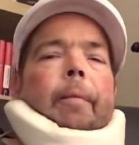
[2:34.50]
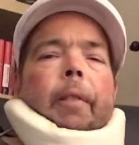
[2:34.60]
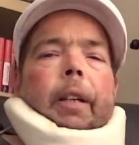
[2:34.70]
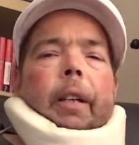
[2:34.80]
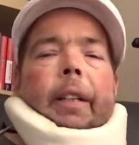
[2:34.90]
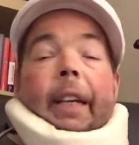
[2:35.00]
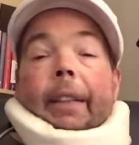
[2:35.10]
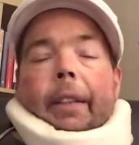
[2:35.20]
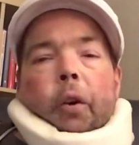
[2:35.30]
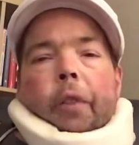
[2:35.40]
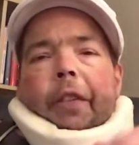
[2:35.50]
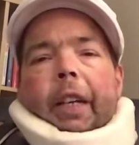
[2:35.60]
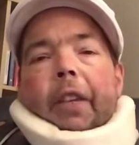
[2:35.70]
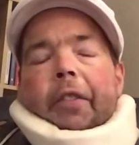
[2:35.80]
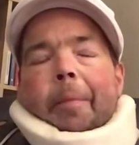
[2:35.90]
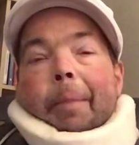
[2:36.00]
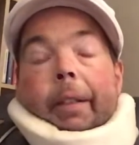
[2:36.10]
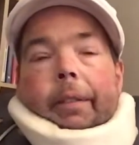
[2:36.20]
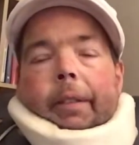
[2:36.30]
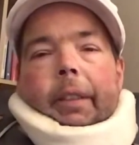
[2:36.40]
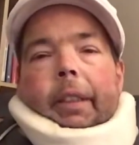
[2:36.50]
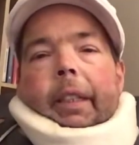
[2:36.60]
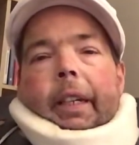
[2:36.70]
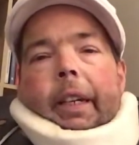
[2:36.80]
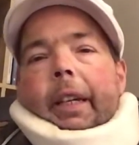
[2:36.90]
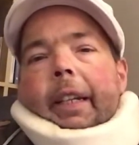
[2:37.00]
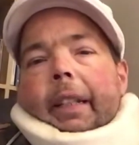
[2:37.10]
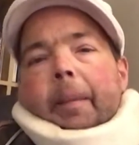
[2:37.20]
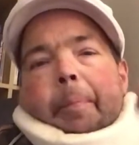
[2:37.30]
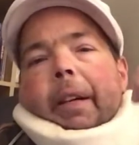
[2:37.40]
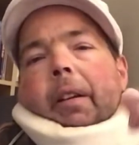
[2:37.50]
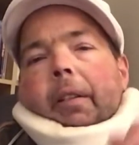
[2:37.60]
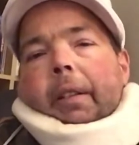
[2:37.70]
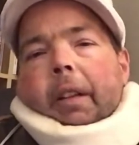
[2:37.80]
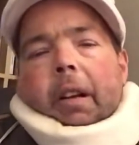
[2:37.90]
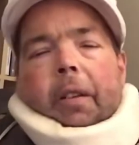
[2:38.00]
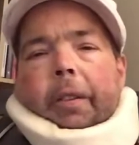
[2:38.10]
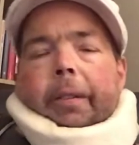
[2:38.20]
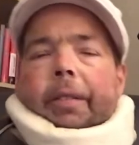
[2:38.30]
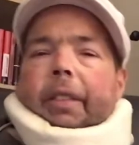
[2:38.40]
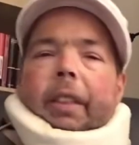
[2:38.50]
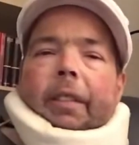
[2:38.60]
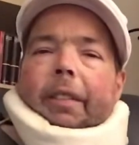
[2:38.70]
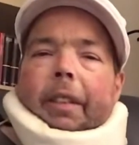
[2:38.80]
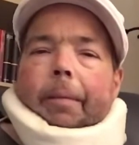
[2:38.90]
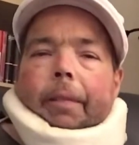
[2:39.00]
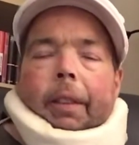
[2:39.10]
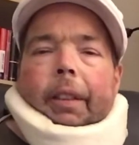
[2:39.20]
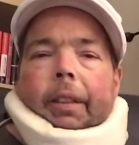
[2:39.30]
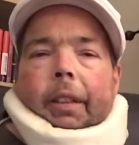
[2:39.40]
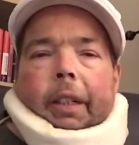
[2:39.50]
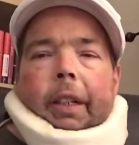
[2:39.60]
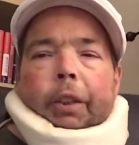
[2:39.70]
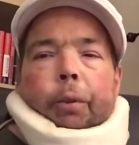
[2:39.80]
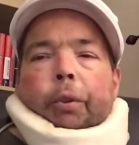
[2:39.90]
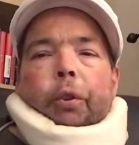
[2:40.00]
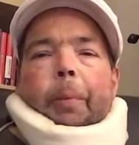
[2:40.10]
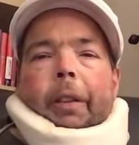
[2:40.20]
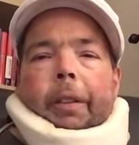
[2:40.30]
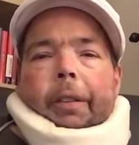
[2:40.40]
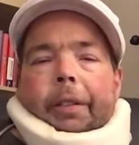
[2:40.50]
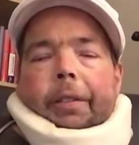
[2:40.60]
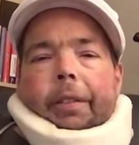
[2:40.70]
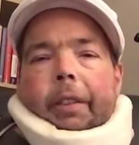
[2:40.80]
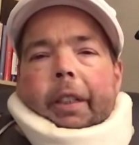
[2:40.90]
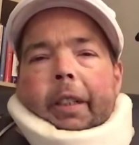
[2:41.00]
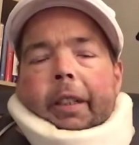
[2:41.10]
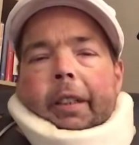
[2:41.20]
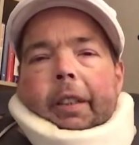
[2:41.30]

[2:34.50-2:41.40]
and hit the notification button and hit the bell and all those things that YouTubers,